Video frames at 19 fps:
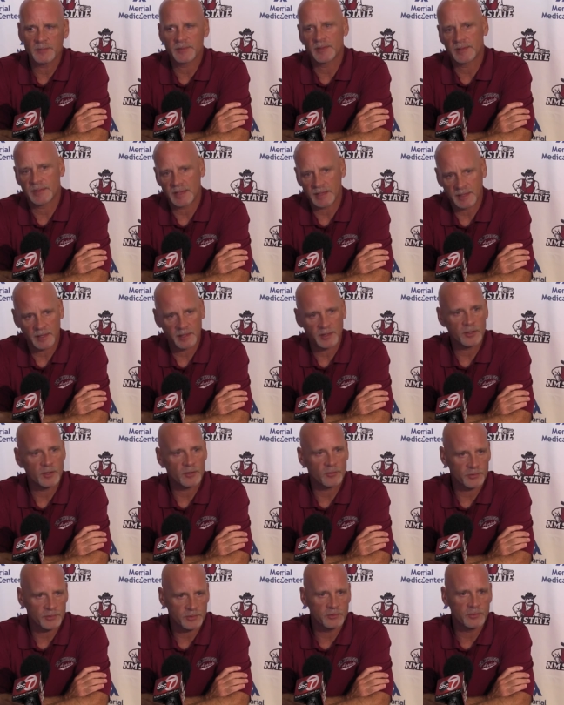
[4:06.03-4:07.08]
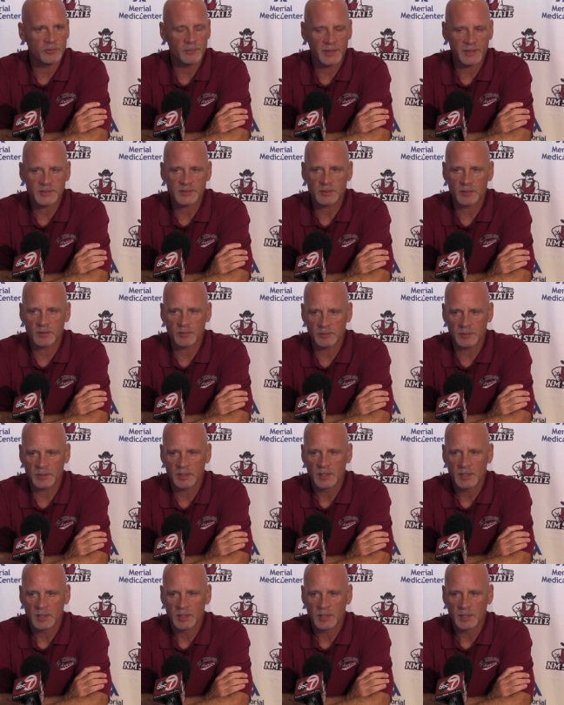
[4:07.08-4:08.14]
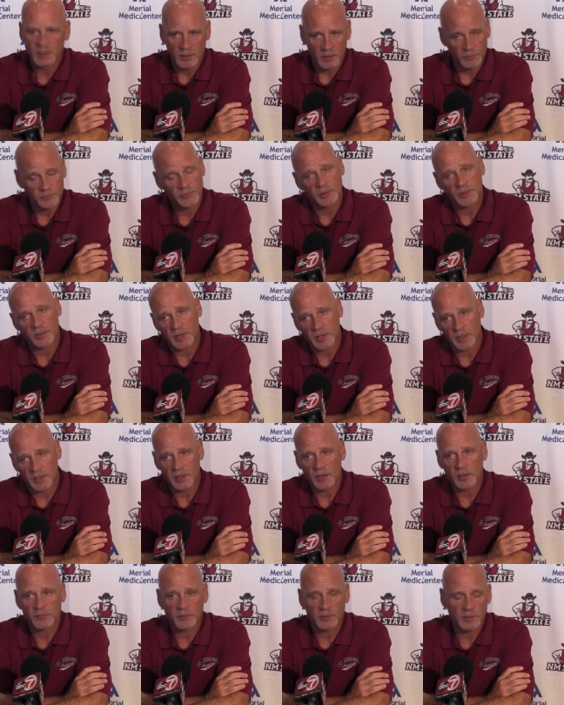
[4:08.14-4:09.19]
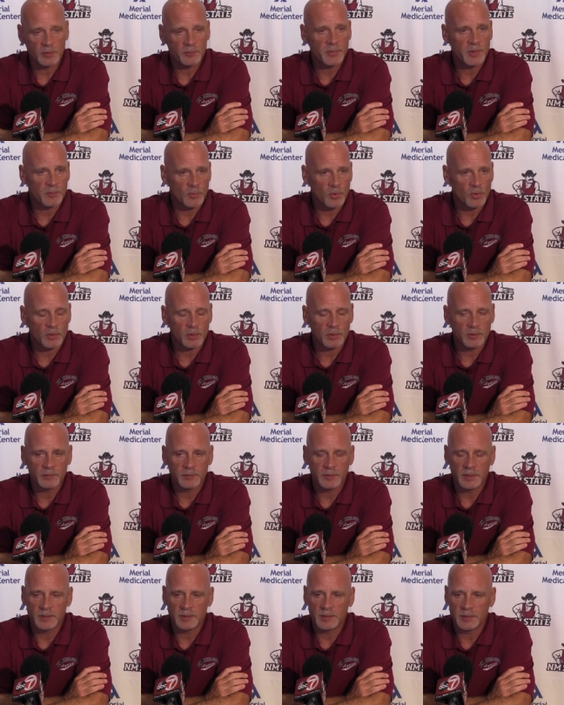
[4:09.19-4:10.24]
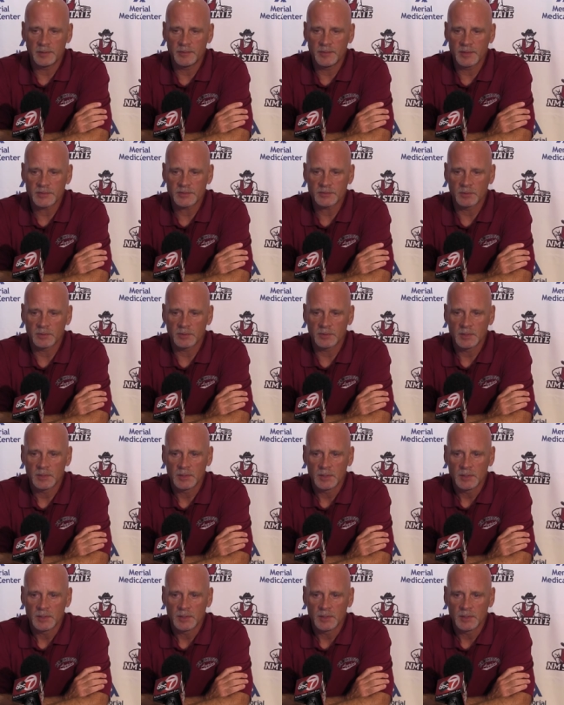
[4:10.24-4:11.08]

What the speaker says: I think that carried over to New Mexico, and hopefully he'll carry over a little bit more in this one.